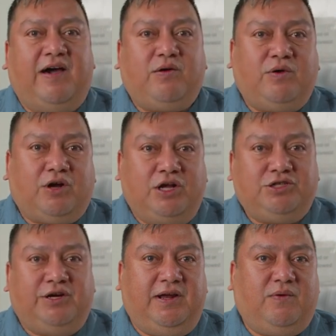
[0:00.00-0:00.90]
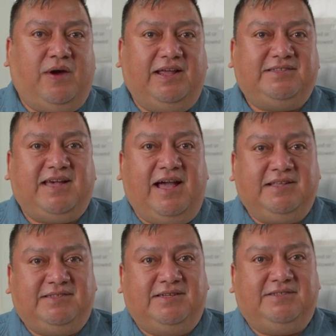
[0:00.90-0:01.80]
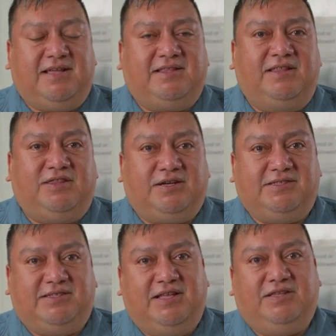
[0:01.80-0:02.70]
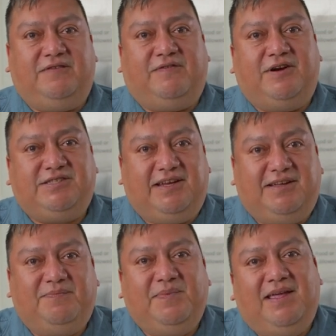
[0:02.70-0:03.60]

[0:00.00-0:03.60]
Aquaculture and Aquatic Sciences at Kentucky State University.